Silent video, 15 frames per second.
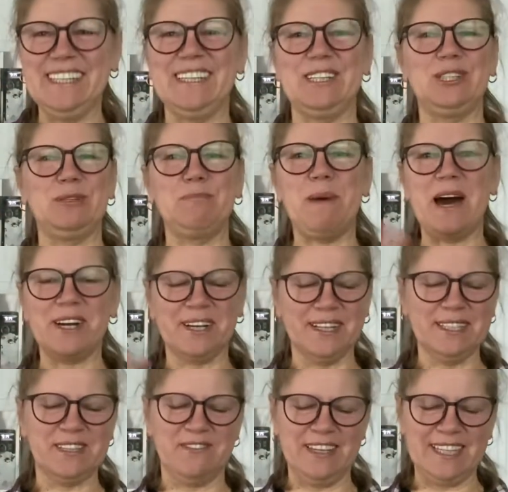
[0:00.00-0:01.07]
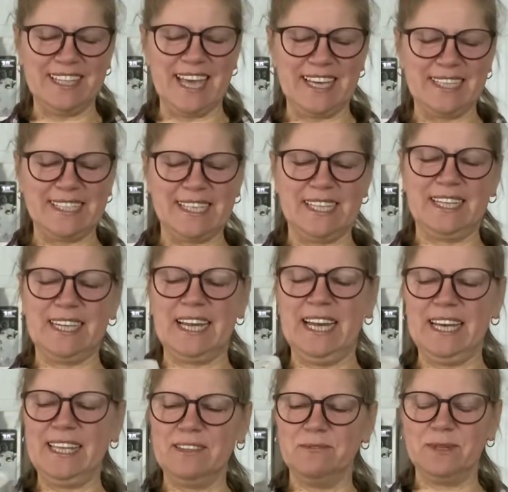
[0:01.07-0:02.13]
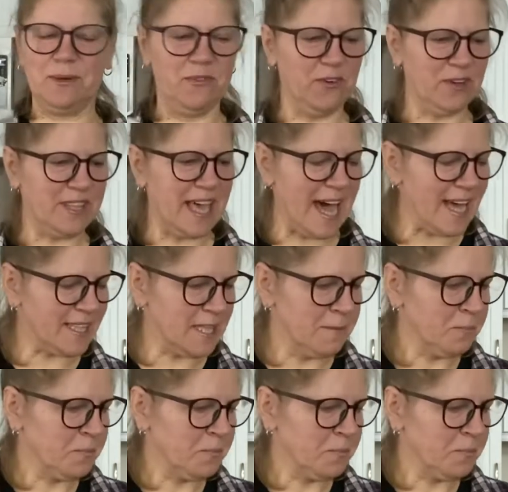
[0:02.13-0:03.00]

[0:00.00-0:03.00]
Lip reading: It sparkles, very nice, clean for that.